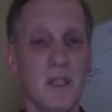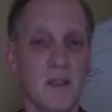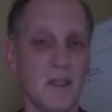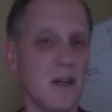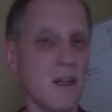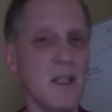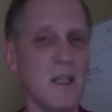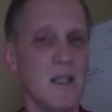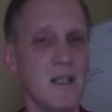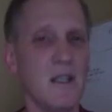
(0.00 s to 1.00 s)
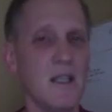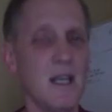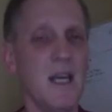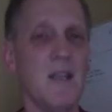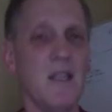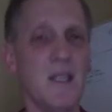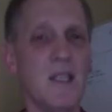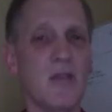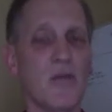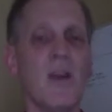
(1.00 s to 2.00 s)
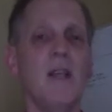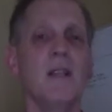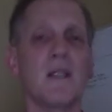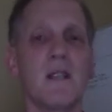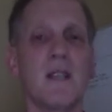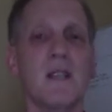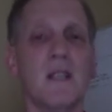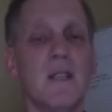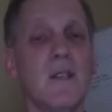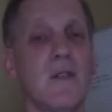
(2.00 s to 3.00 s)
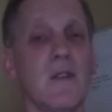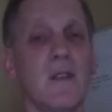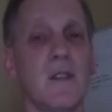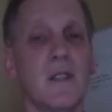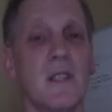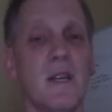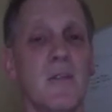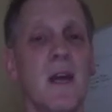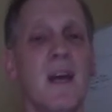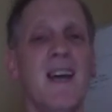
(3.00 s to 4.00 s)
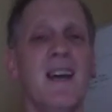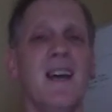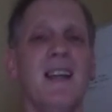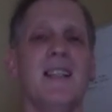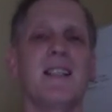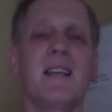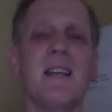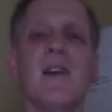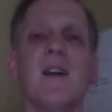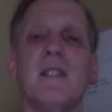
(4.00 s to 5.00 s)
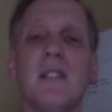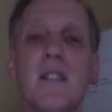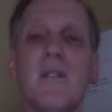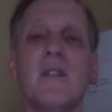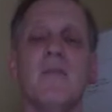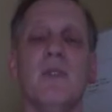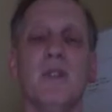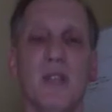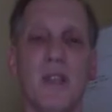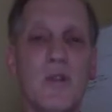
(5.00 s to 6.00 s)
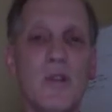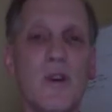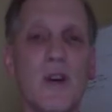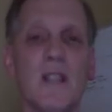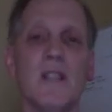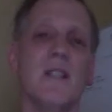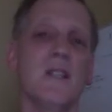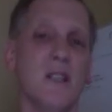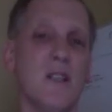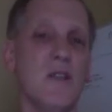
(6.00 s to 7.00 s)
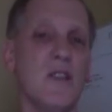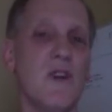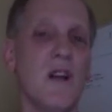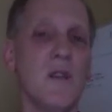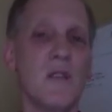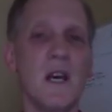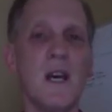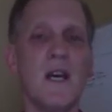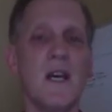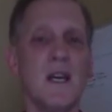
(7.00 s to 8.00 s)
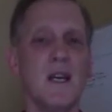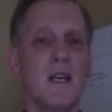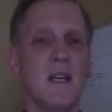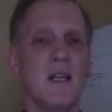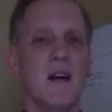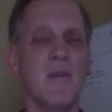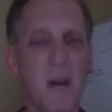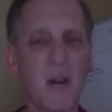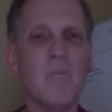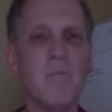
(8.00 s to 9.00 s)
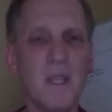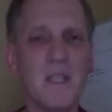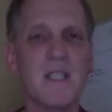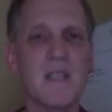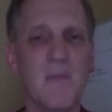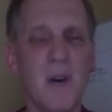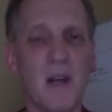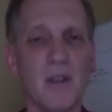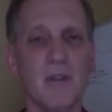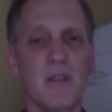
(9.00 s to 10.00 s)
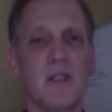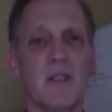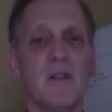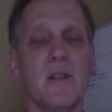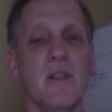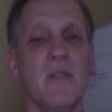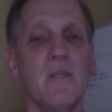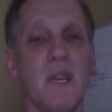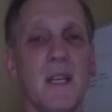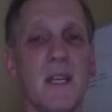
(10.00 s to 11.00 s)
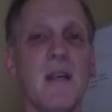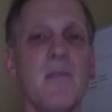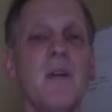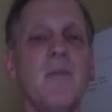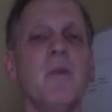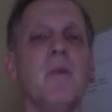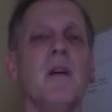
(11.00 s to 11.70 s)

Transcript: are starting to understand that this trend is going to continue for a long time. And instead of continuing to build huge audiences and huge followings, a better business model is going to be people